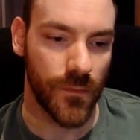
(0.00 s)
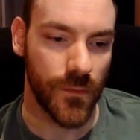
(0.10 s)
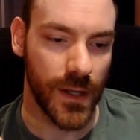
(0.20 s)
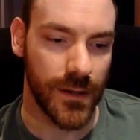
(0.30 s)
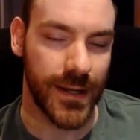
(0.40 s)

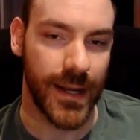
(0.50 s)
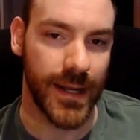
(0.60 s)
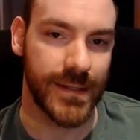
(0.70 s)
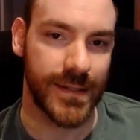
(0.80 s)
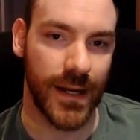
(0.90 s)
the
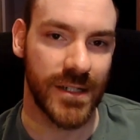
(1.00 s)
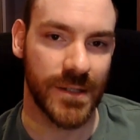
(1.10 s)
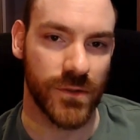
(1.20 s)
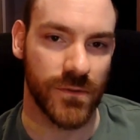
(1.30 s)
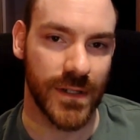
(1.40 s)

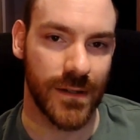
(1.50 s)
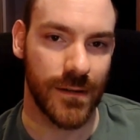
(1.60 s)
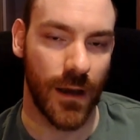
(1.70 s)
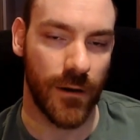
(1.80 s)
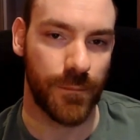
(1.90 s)
intangibles
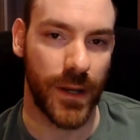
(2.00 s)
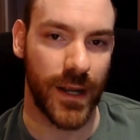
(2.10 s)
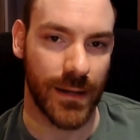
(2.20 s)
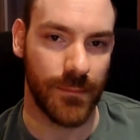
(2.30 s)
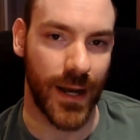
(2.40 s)
of
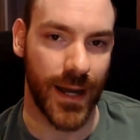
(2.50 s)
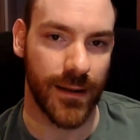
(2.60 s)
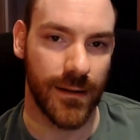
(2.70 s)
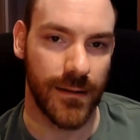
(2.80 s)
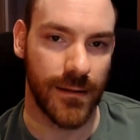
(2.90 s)
being a man.
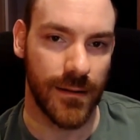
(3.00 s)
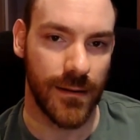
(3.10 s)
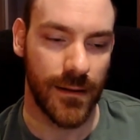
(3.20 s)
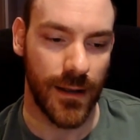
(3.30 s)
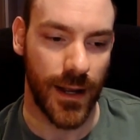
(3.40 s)

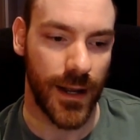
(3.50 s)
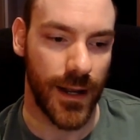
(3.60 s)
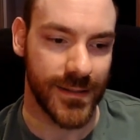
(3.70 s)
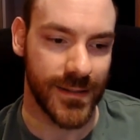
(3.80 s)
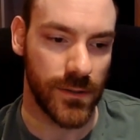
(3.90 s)

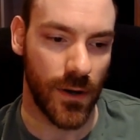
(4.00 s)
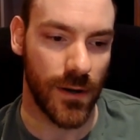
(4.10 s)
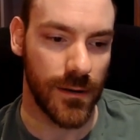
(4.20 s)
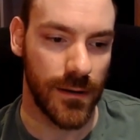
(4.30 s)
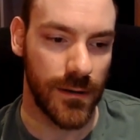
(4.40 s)
It's not
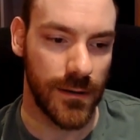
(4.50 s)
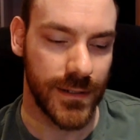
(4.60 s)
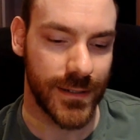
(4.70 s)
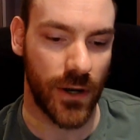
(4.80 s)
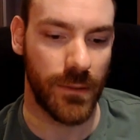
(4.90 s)

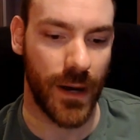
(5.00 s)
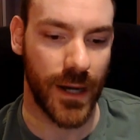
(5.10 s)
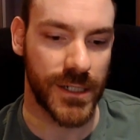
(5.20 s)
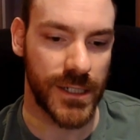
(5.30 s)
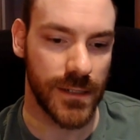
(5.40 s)
so
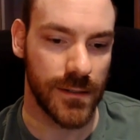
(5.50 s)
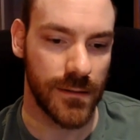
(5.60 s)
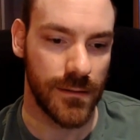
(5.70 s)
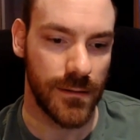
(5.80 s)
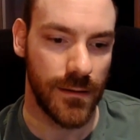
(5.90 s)
much
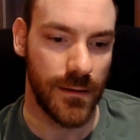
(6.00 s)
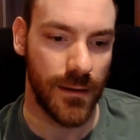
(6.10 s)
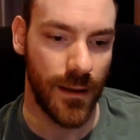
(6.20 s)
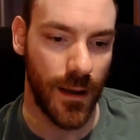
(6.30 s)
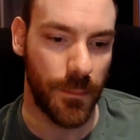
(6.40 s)

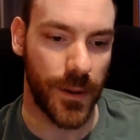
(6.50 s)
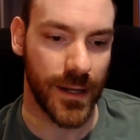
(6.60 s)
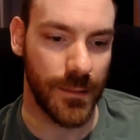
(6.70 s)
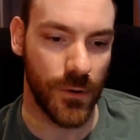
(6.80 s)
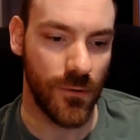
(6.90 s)

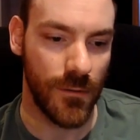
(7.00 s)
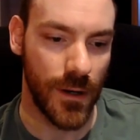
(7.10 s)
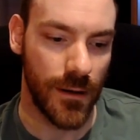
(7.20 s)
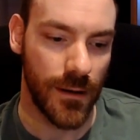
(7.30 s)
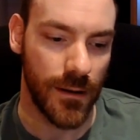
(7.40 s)
applicable.
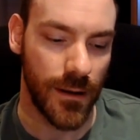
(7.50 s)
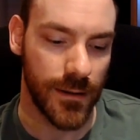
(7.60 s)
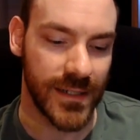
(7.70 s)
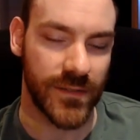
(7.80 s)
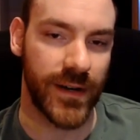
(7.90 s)

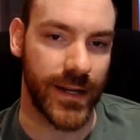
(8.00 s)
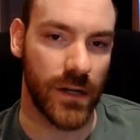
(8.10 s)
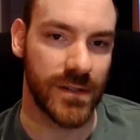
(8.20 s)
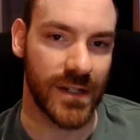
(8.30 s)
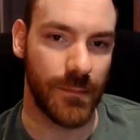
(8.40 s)
This video
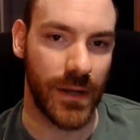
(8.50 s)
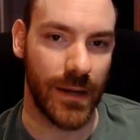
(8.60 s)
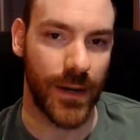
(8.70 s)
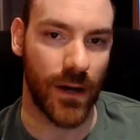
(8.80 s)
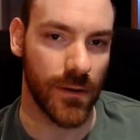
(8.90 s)
is going to be
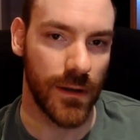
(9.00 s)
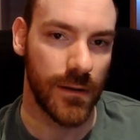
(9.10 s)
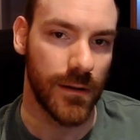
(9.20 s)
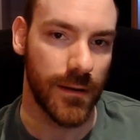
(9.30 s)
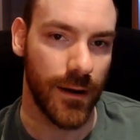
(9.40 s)
about
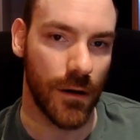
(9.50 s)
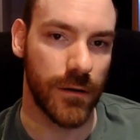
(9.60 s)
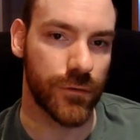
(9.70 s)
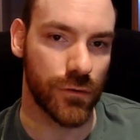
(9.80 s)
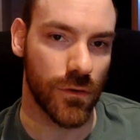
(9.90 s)
the
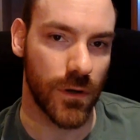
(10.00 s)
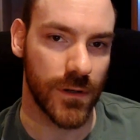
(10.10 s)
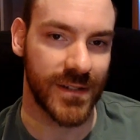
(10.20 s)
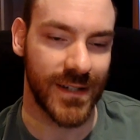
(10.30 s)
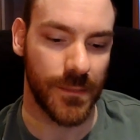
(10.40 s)
overall
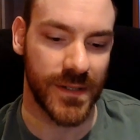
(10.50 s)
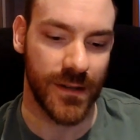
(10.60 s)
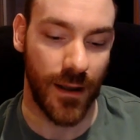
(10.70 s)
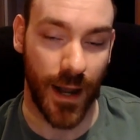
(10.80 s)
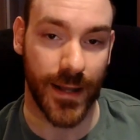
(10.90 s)
concept.
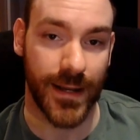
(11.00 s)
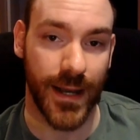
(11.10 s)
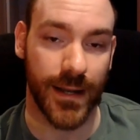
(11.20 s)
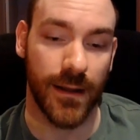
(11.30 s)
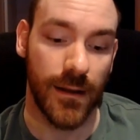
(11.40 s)
And
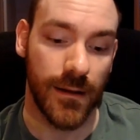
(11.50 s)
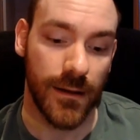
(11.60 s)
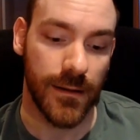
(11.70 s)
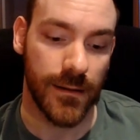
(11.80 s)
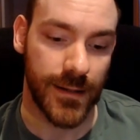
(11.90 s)
again,
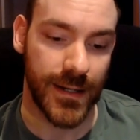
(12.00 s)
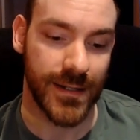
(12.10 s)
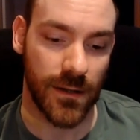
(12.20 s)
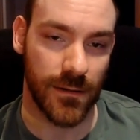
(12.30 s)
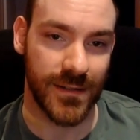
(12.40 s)
these
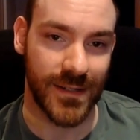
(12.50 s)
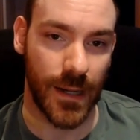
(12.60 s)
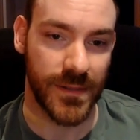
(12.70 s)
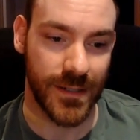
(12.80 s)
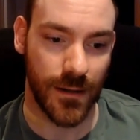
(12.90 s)

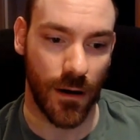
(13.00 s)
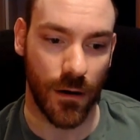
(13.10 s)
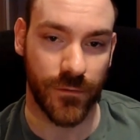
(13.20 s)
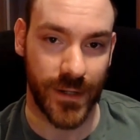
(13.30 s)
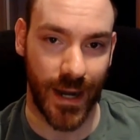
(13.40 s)
concepts
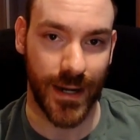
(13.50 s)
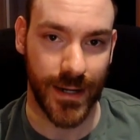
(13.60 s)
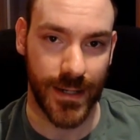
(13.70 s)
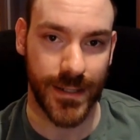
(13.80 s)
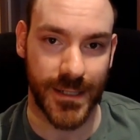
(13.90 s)
of yang
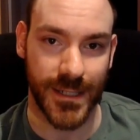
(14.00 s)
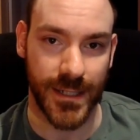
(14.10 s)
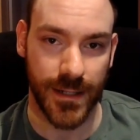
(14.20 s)
energy